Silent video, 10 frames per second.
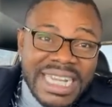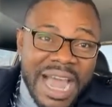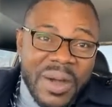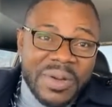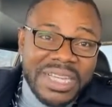
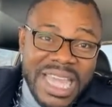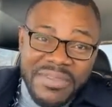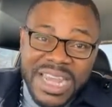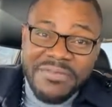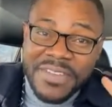Now,
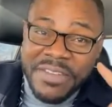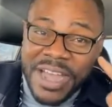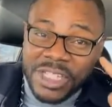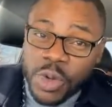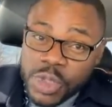even if,
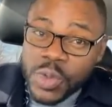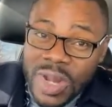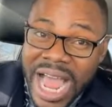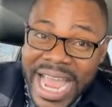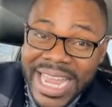if I chose to
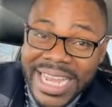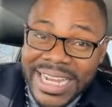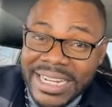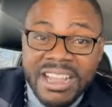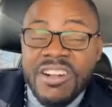lie,
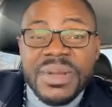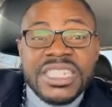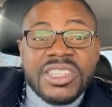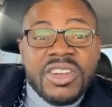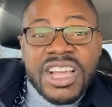the
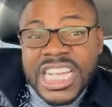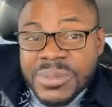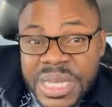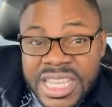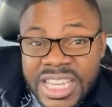government is going to
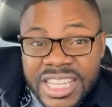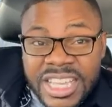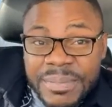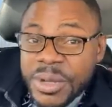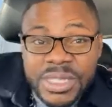catch me
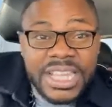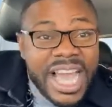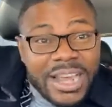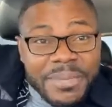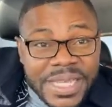because the
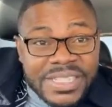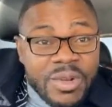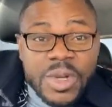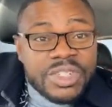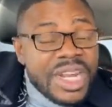other
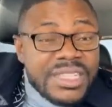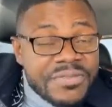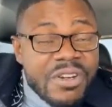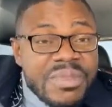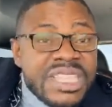person who is
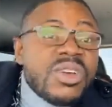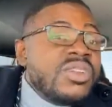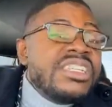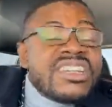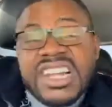renting from me is
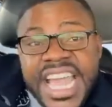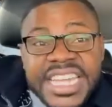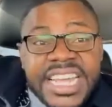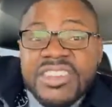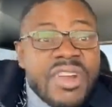going to declare
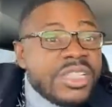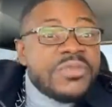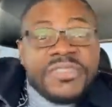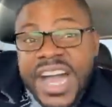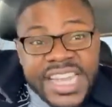it and try
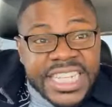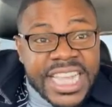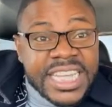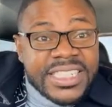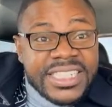to file their
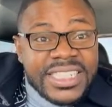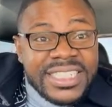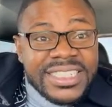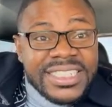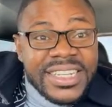tax.
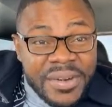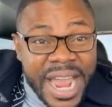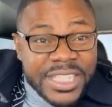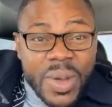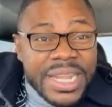
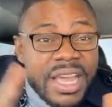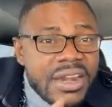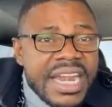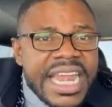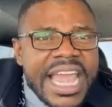Right? So at the
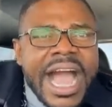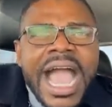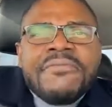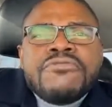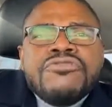end of the day,
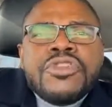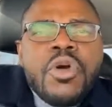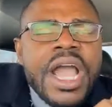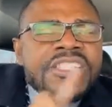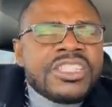I have
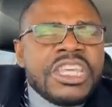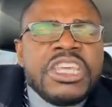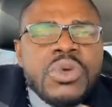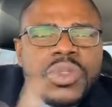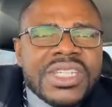no
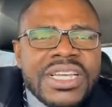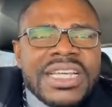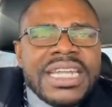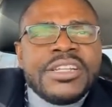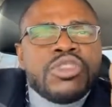excuse
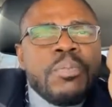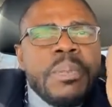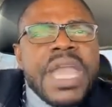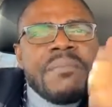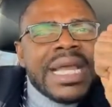than to
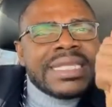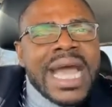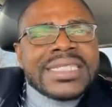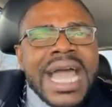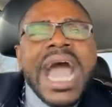pay my
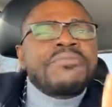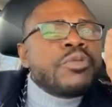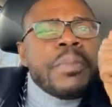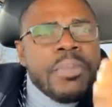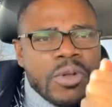tax. I have
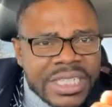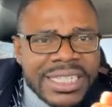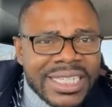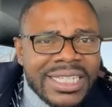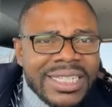to report
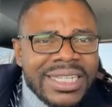it.